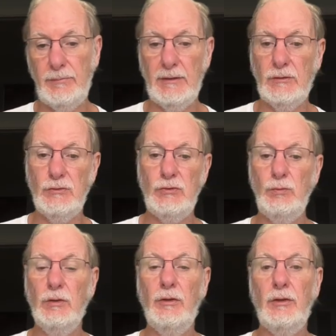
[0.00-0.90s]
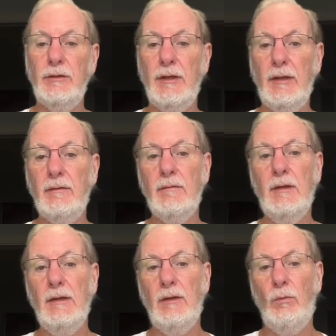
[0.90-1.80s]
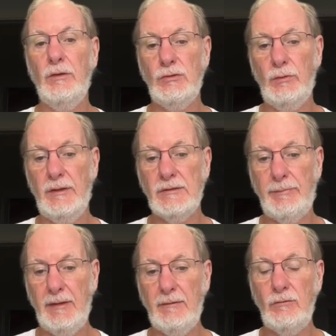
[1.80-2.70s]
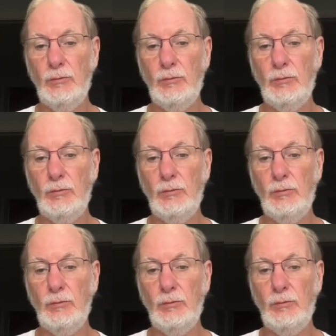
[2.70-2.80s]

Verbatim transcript: because you will not get what you expect.